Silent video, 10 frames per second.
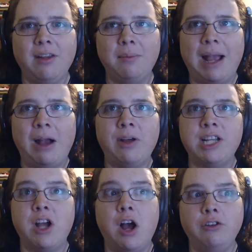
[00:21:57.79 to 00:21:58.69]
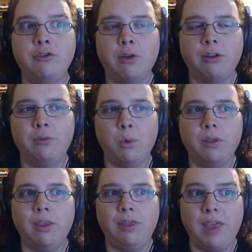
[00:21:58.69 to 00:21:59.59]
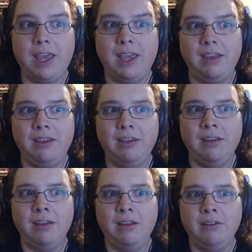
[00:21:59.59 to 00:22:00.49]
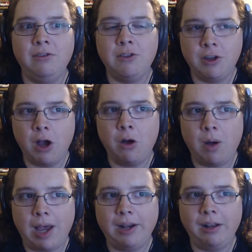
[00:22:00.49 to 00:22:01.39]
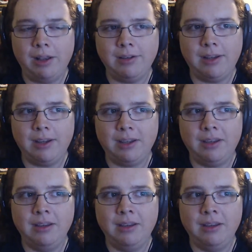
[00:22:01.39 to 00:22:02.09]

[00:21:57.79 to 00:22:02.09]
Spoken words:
somehow an untrustworthy thing to go idol hunting.